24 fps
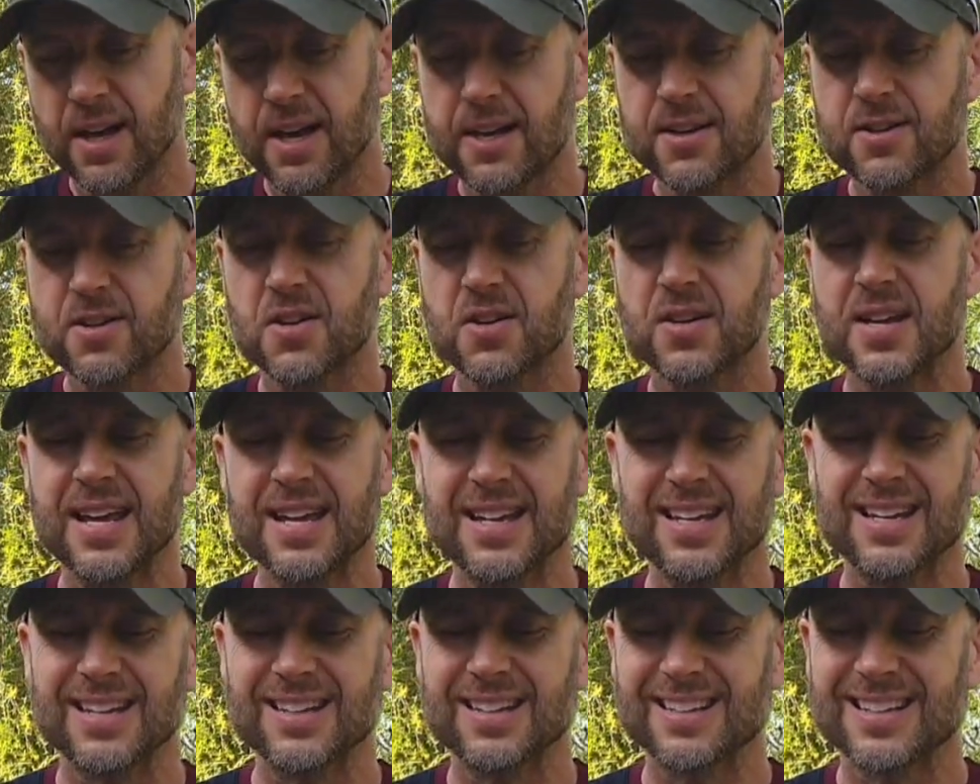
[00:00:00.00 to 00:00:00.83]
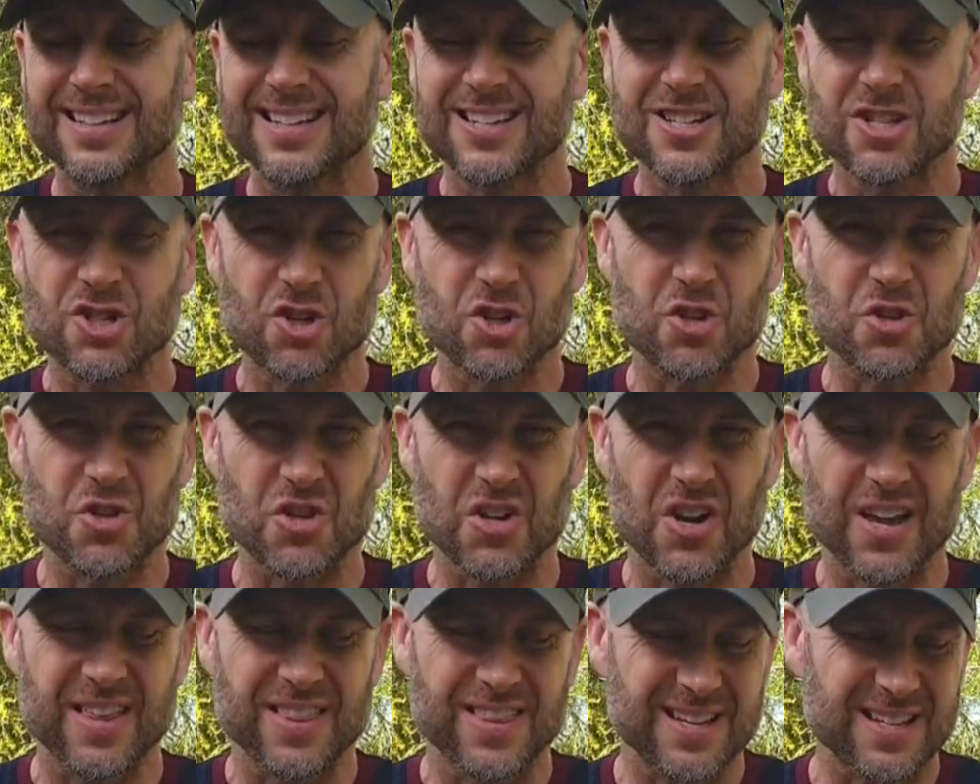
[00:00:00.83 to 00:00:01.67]
donating shoes
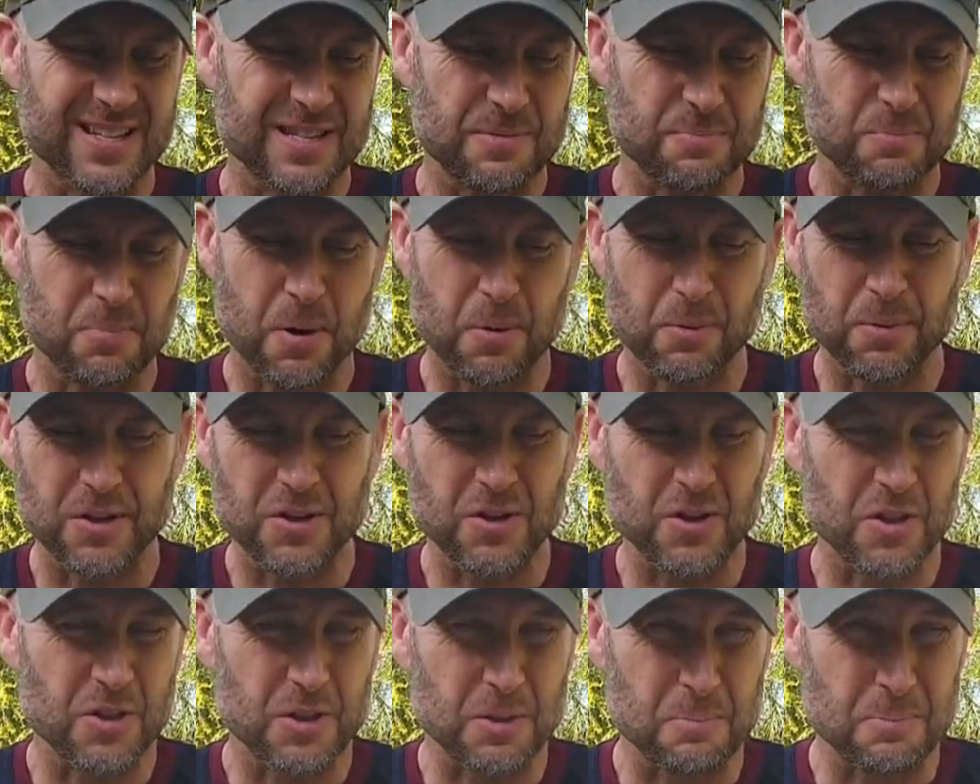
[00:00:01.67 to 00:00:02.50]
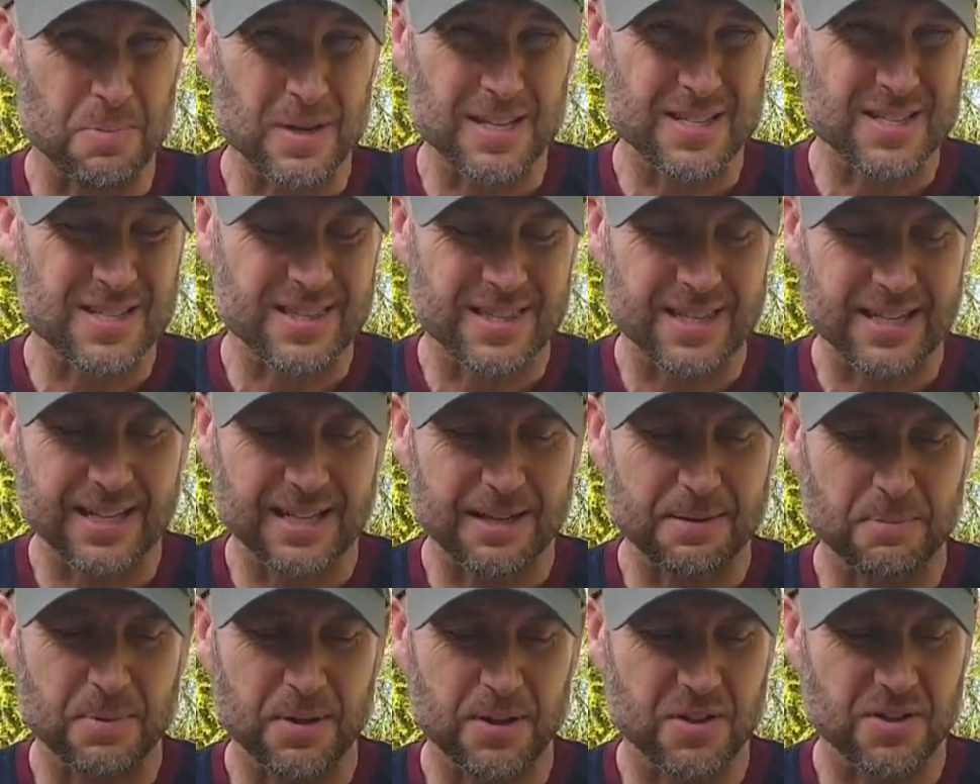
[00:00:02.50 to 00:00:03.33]
like this probably not the best
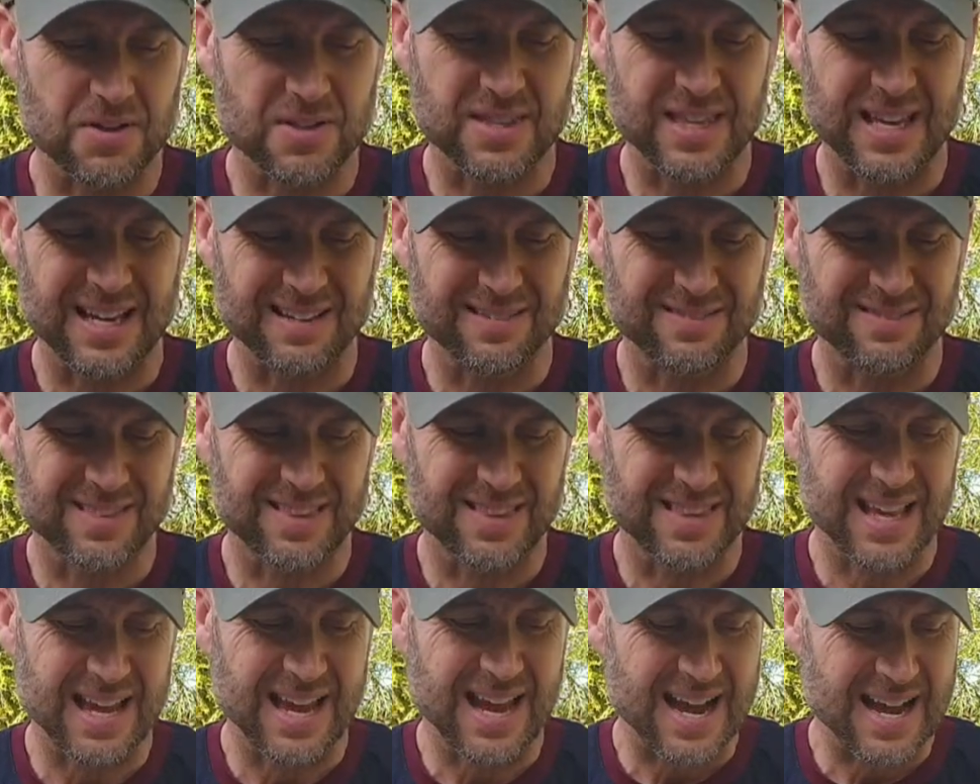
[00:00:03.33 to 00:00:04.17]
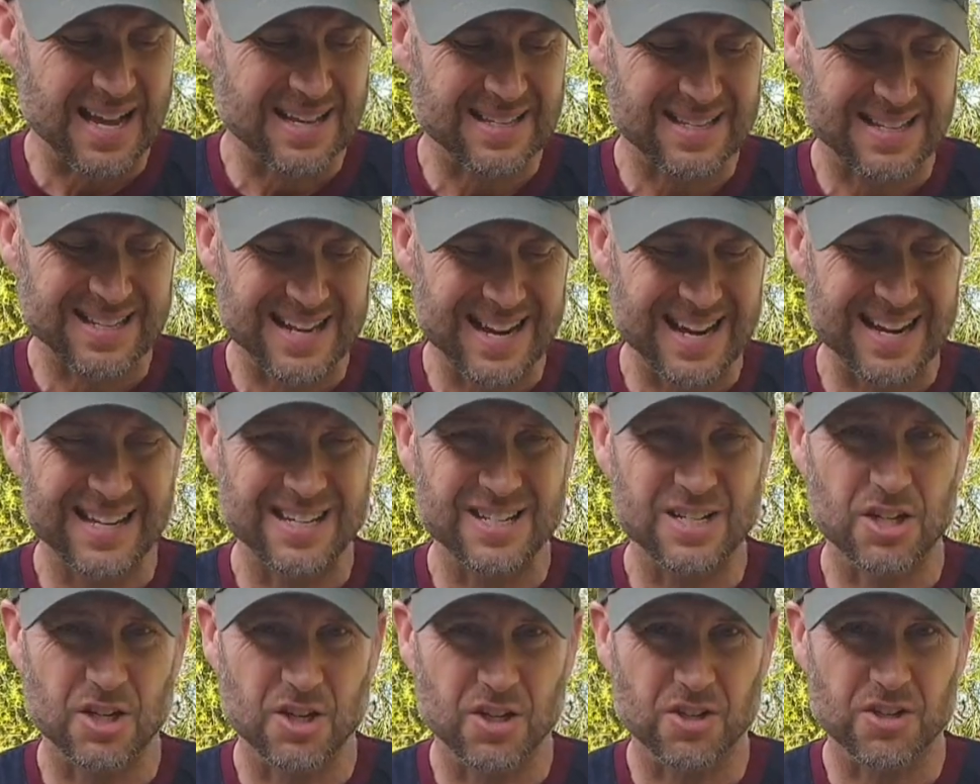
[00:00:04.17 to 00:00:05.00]
thing, because they are starting
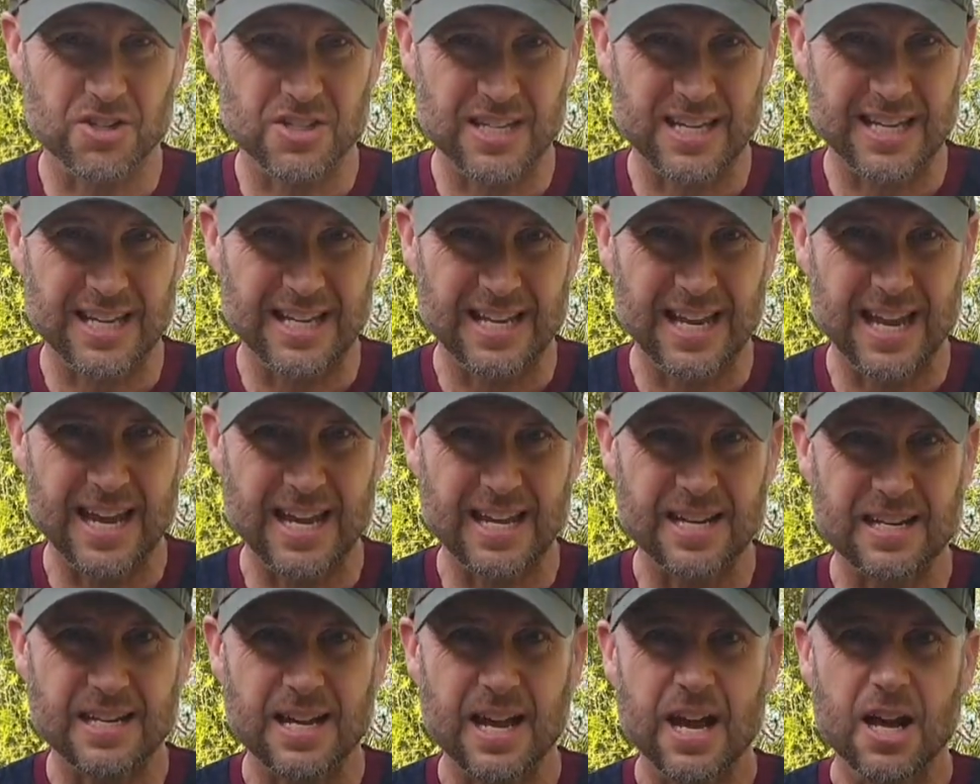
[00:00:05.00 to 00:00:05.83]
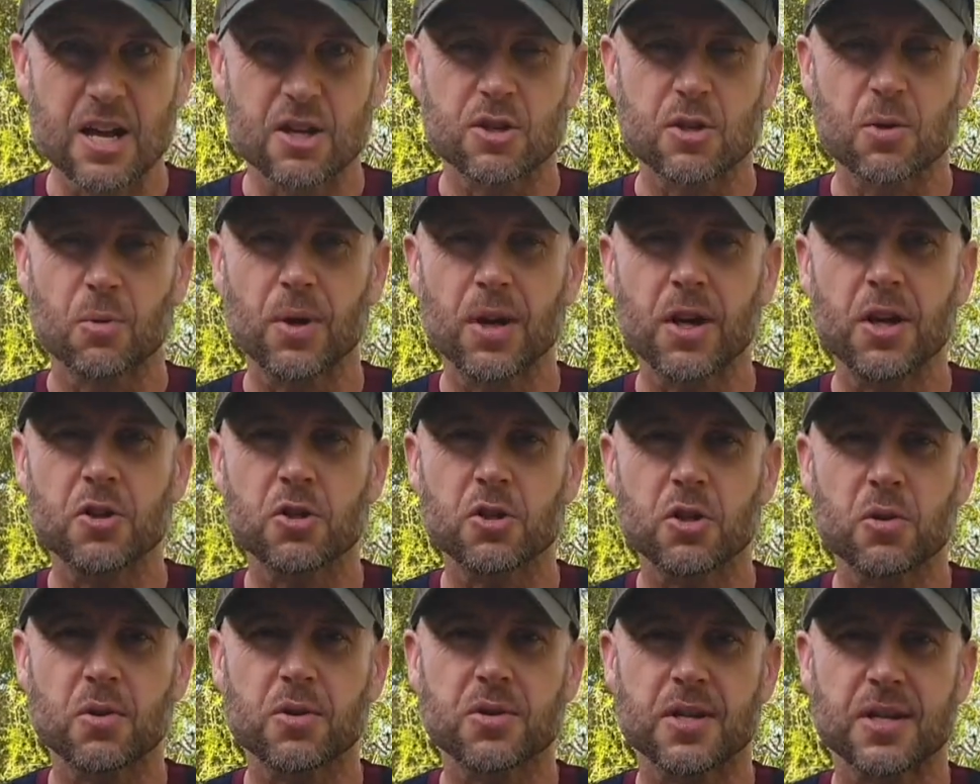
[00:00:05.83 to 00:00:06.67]
to look secondhand. So what I
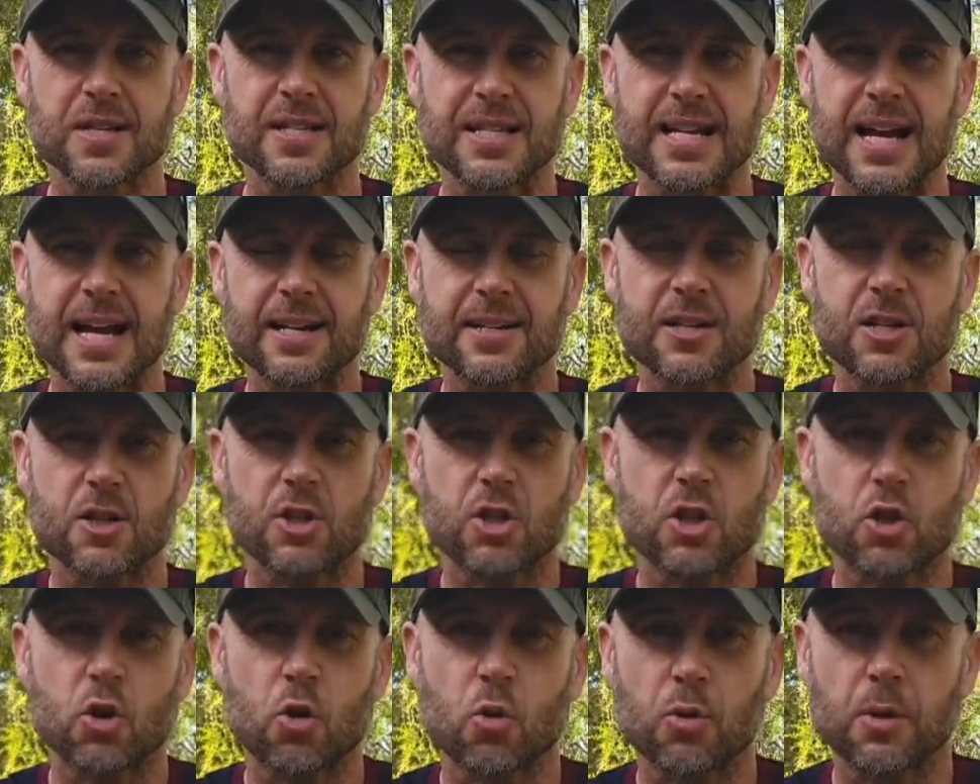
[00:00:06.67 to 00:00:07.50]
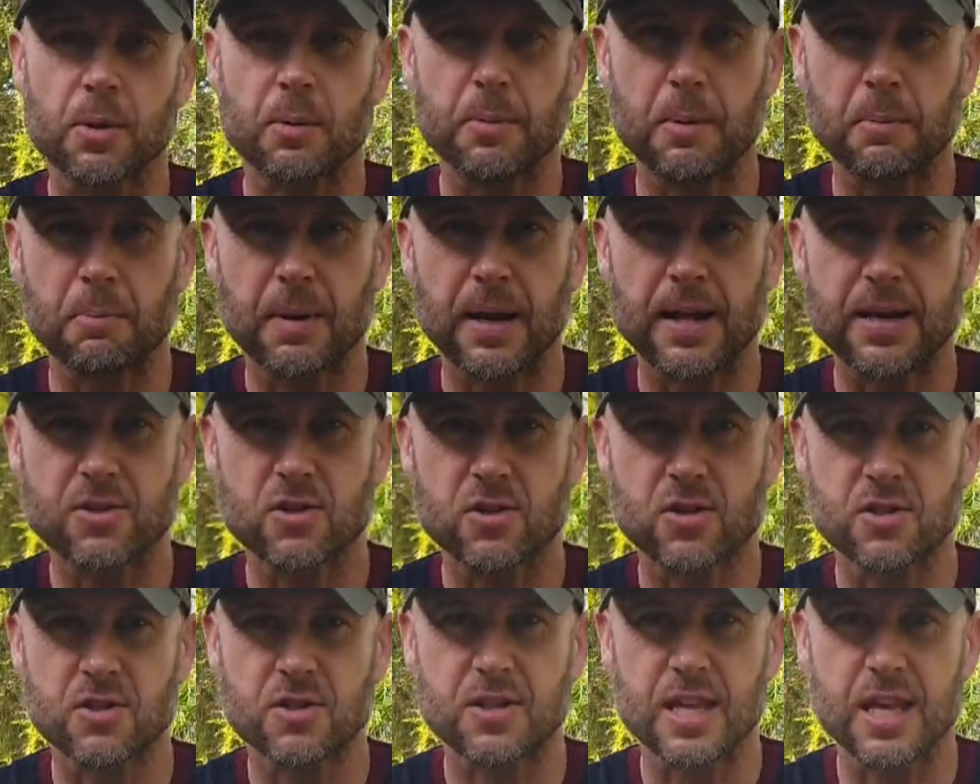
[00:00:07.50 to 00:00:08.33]
do is I start to store them in
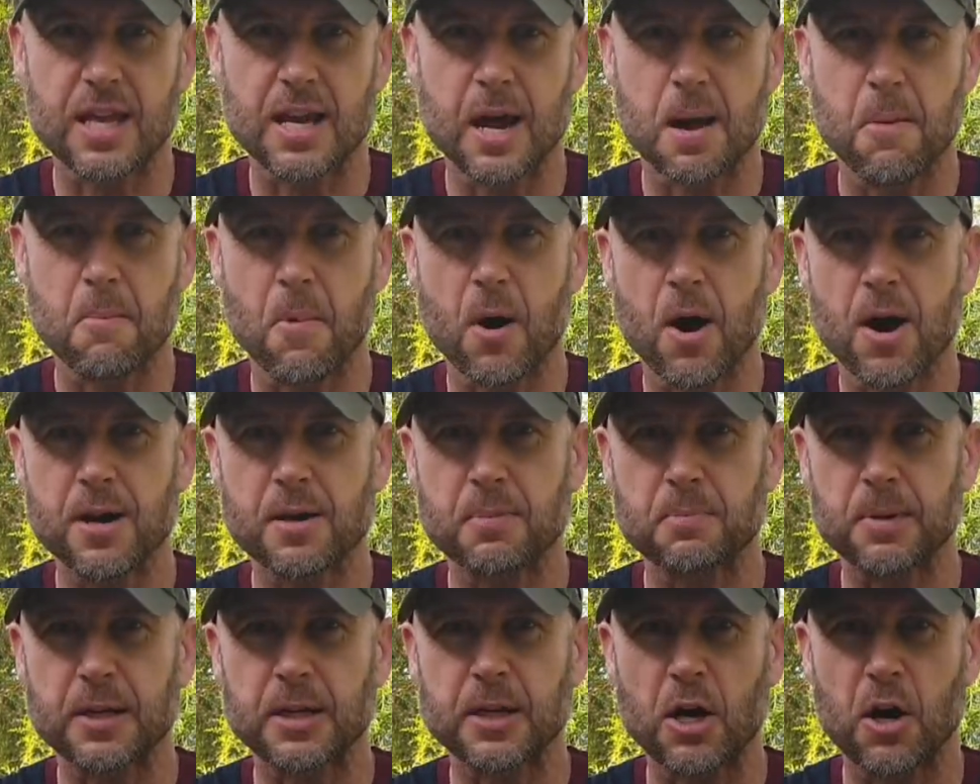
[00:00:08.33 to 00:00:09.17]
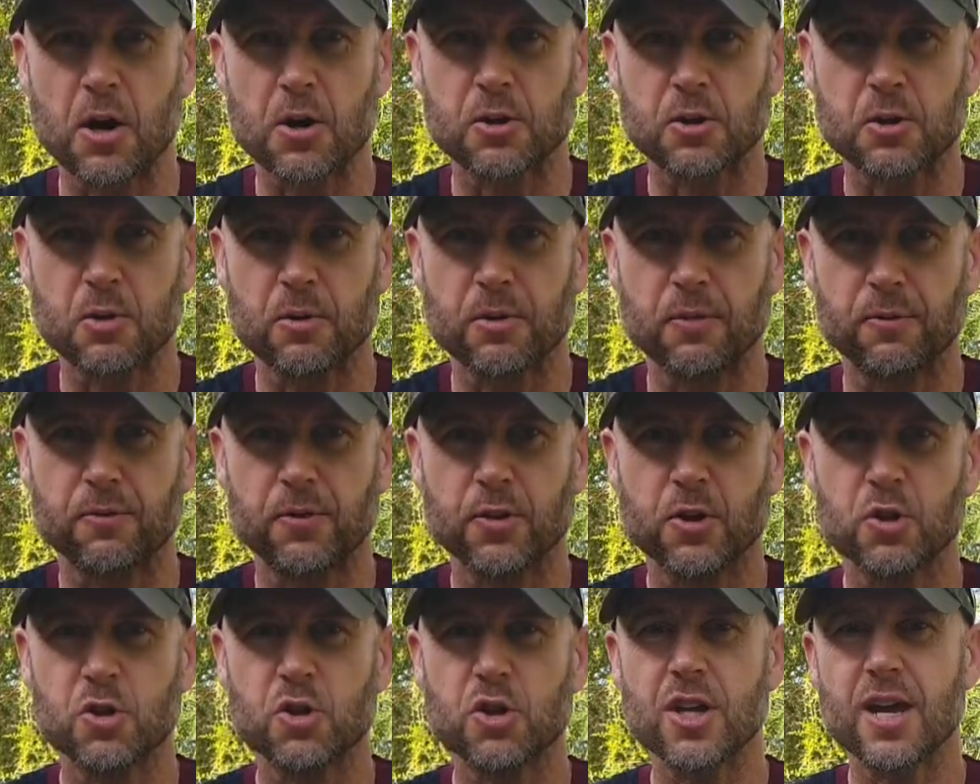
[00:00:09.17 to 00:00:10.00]
places that I might be going to in
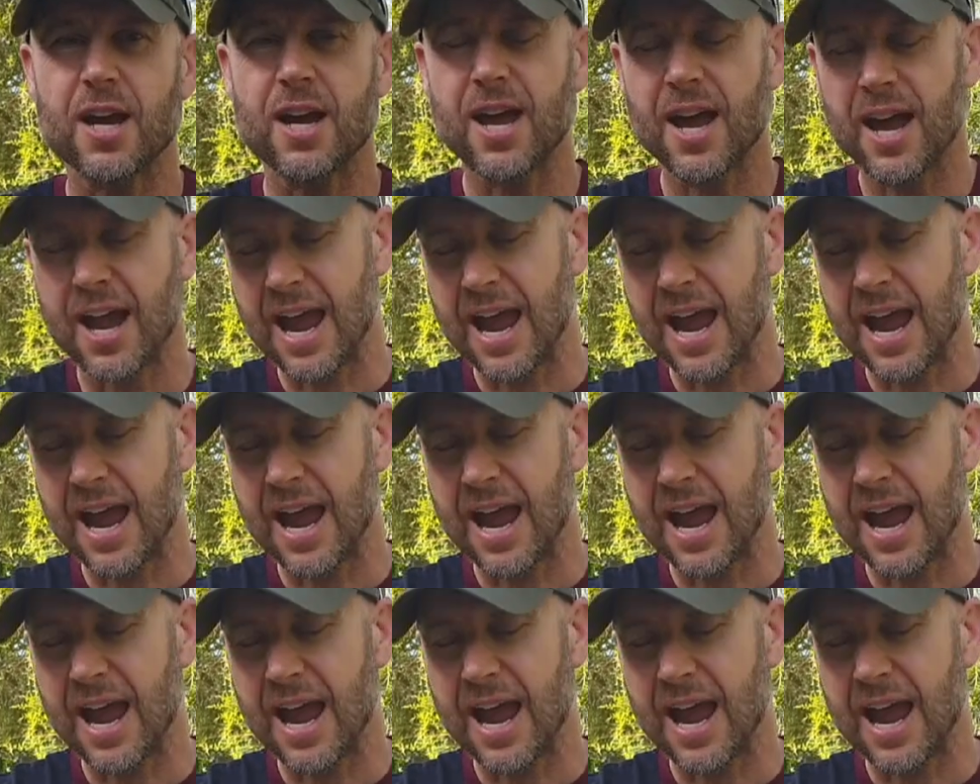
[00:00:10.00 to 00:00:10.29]
future.